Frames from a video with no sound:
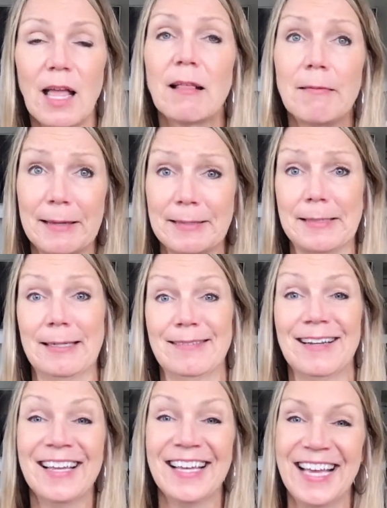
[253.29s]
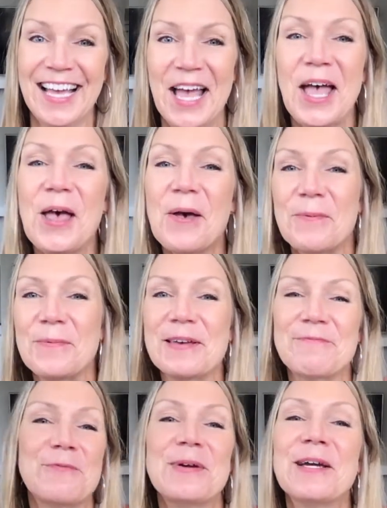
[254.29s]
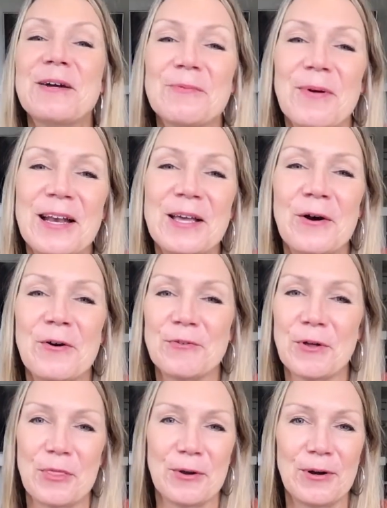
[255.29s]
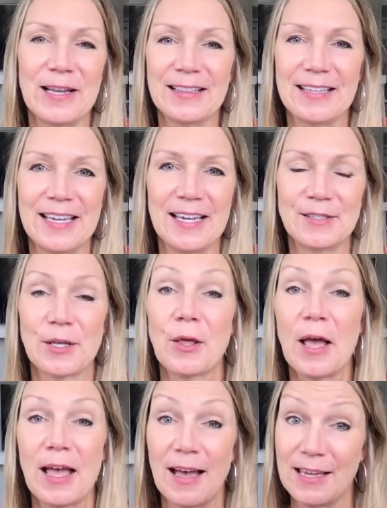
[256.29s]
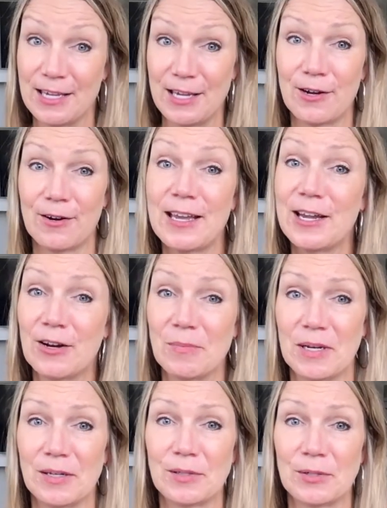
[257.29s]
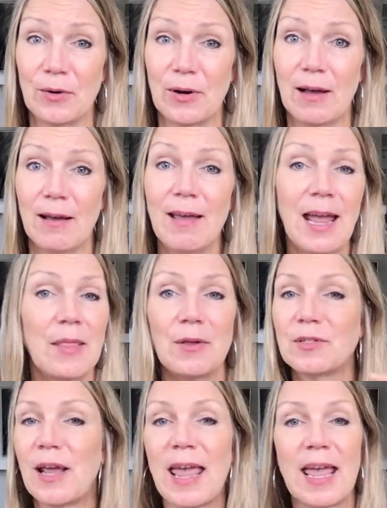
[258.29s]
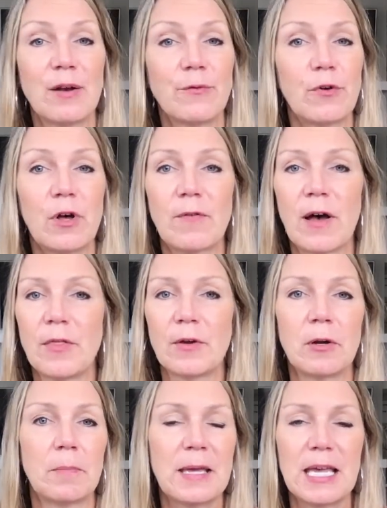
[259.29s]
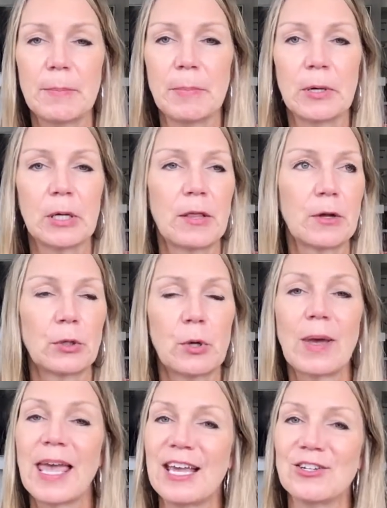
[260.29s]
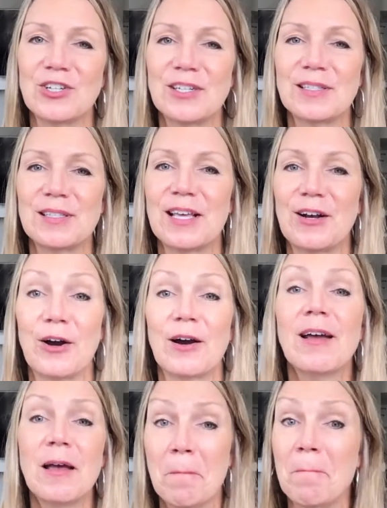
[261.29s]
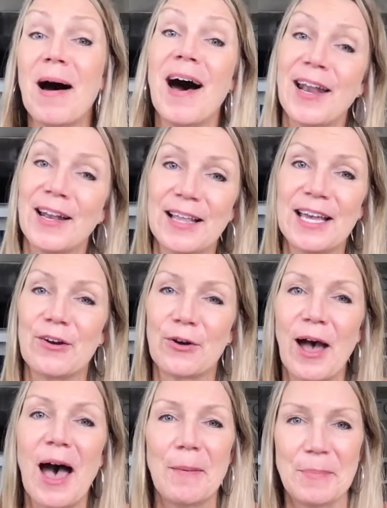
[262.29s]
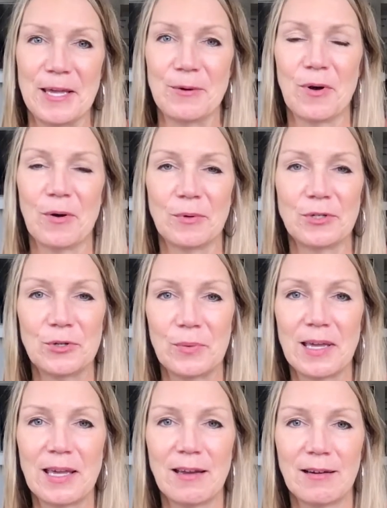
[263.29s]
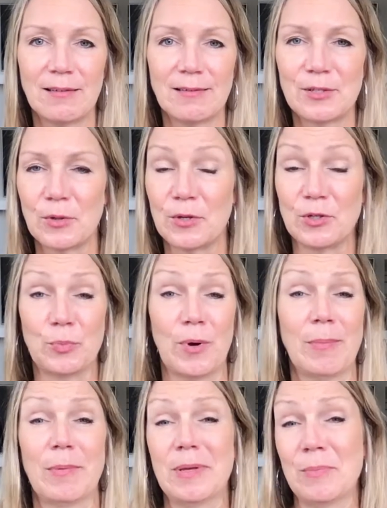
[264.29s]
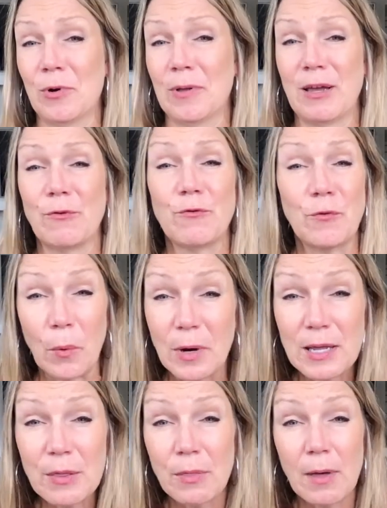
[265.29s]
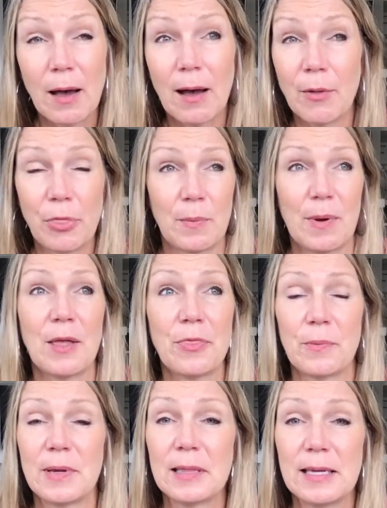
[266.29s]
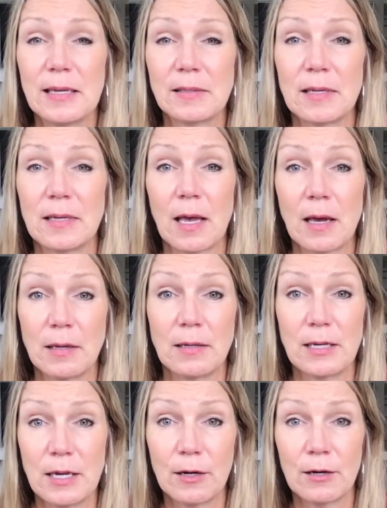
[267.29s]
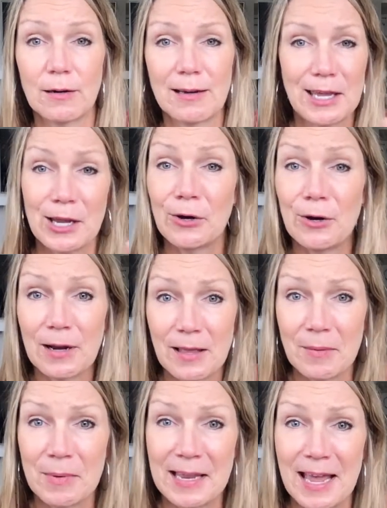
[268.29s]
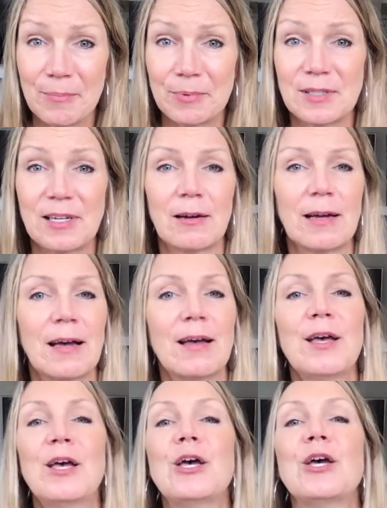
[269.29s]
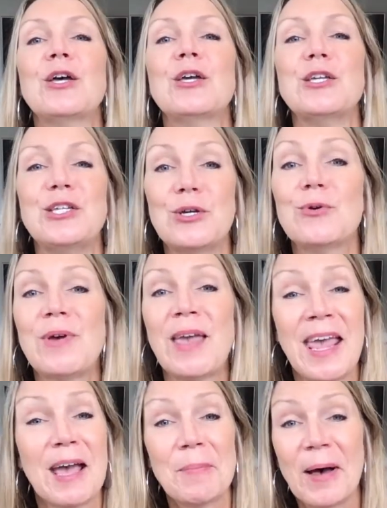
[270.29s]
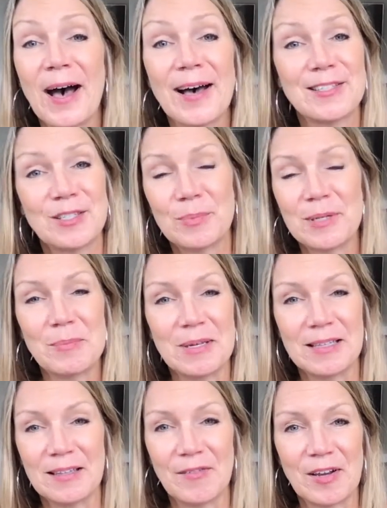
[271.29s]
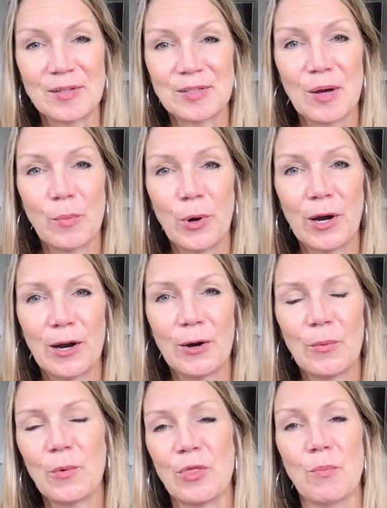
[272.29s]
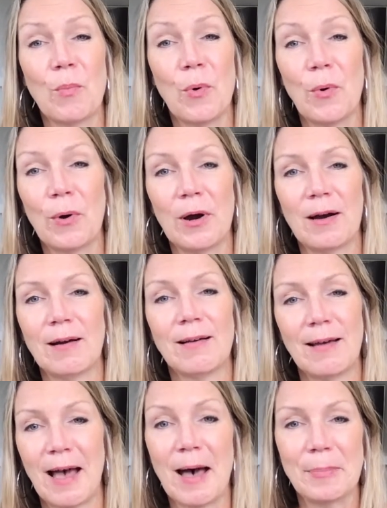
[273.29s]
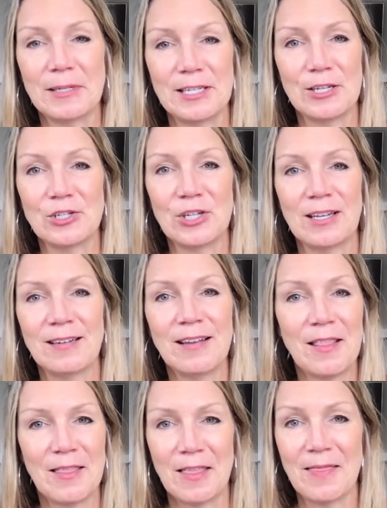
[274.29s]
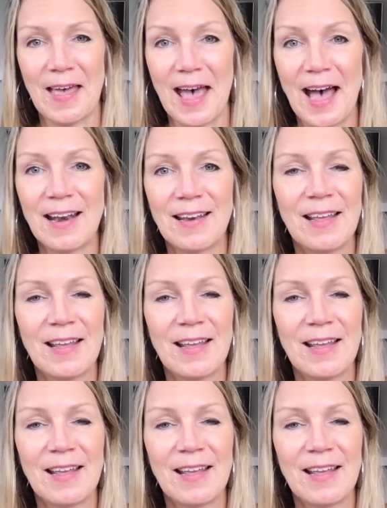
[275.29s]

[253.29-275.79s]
Listen, if we are running over 30 leagues a year here in Minnesota, and there's a handful of other people, other locations that are modeling or copying what we're doing here. So there's probably more like 40 3-on-3 leagues a year here in the Minneapolis area. You can't possibly be living somewhere with more competition than that.